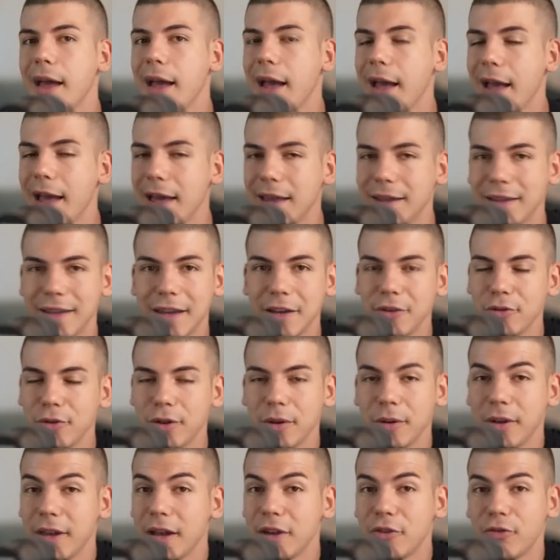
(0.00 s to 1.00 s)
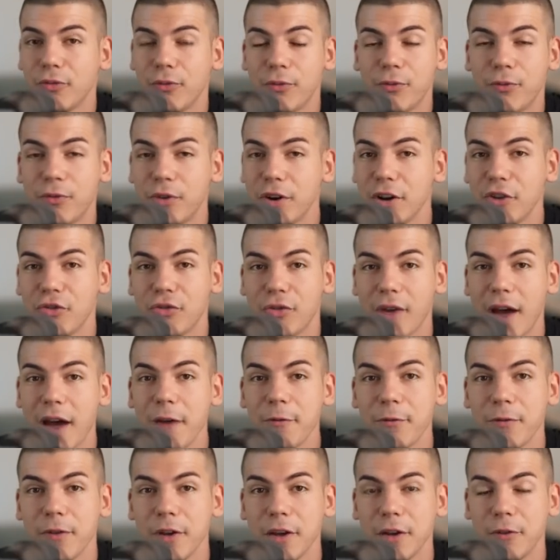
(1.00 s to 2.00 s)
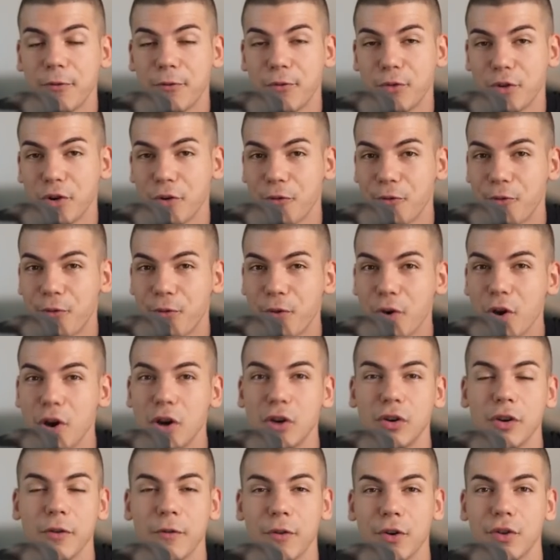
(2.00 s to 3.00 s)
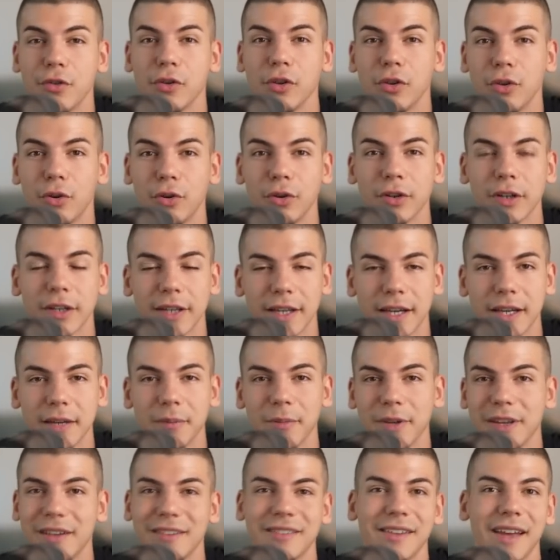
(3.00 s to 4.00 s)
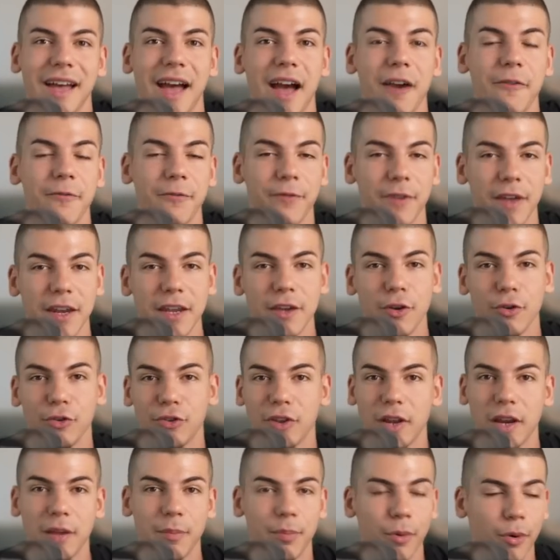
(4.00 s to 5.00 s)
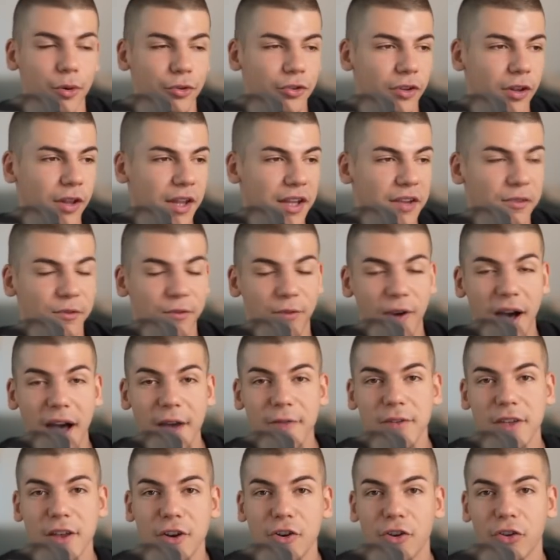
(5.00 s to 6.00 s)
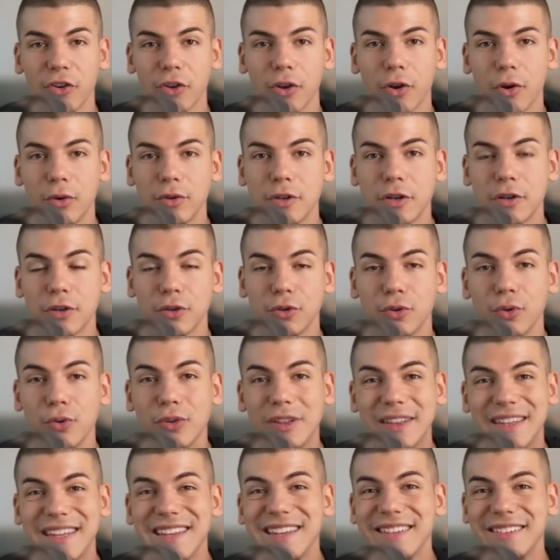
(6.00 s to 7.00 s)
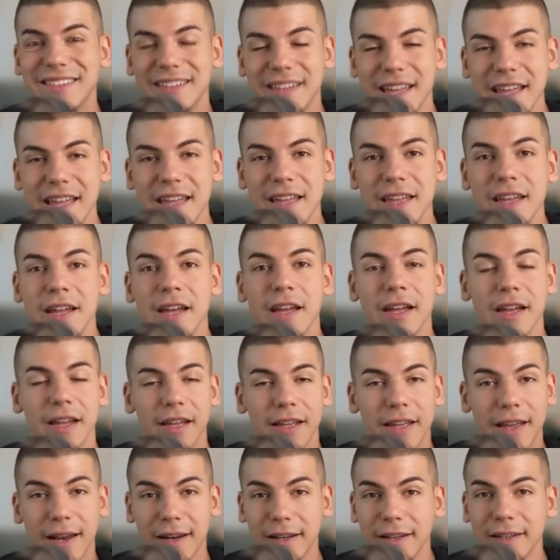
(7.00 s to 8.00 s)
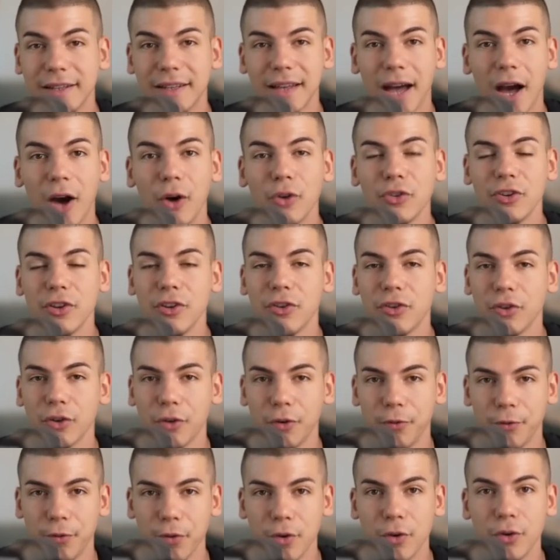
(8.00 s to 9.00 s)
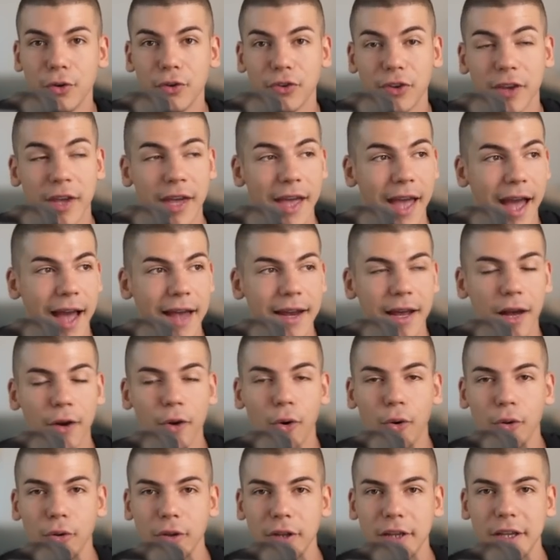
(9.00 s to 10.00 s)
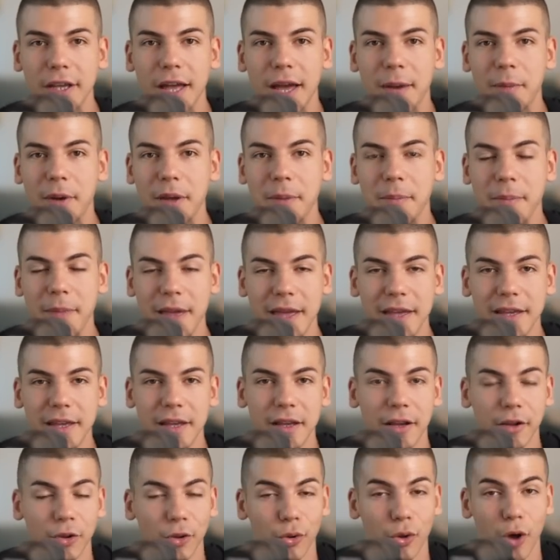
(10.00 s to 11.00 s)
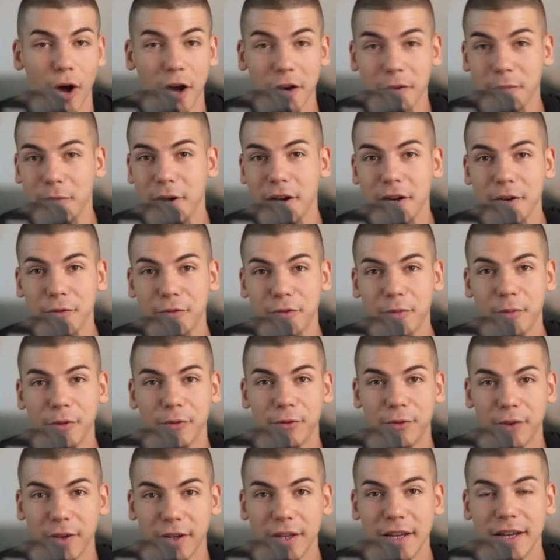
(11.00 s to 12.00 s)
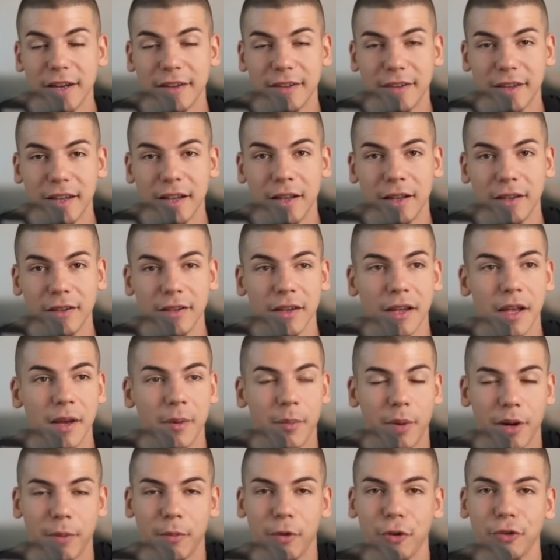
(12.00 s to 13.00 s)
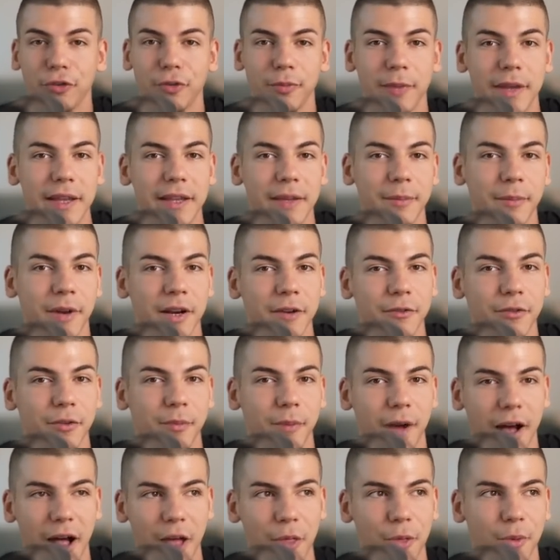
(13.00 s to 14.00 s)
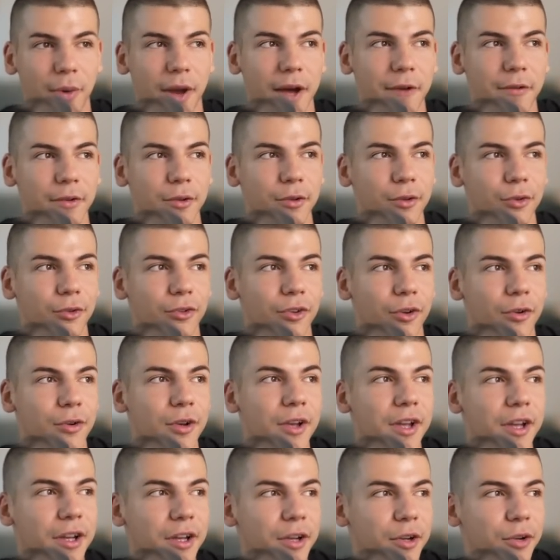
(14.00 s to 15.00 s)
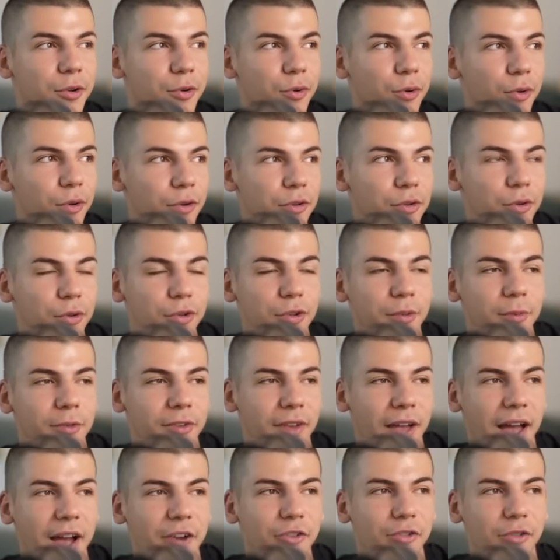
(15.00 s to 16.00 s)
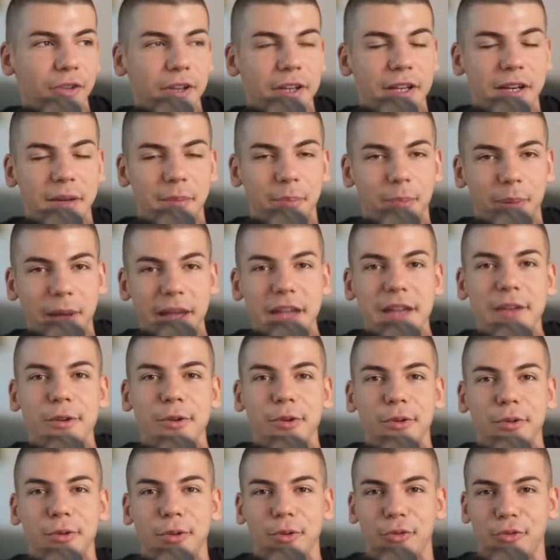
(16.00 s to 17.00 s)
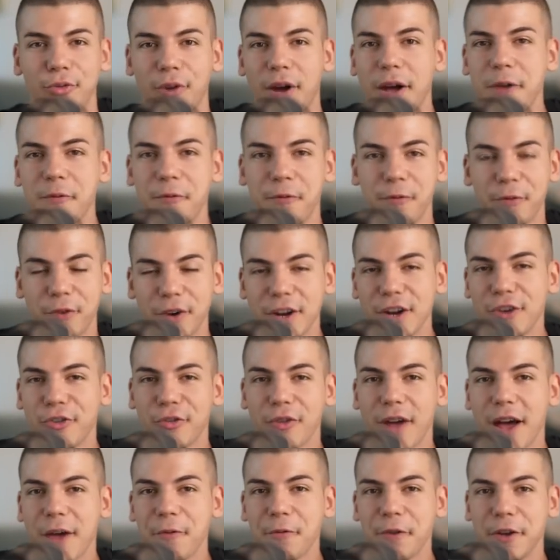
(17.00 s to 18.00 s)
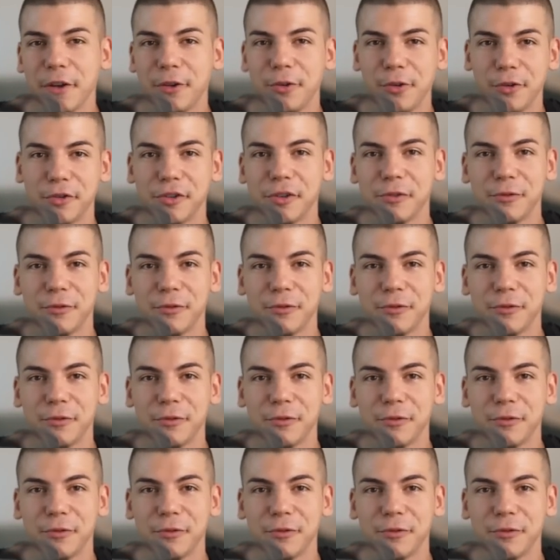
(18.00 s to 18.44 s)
and then you can get free traffic for a very, very long time. Because I have videos that I posted like 5 years ago that are to this day getting thousands of views, and not only am I making a lot of money from affiliate sales, but I'm also making money from ad revenue. So YouTube is actually gonna pay you to drive free traffic to your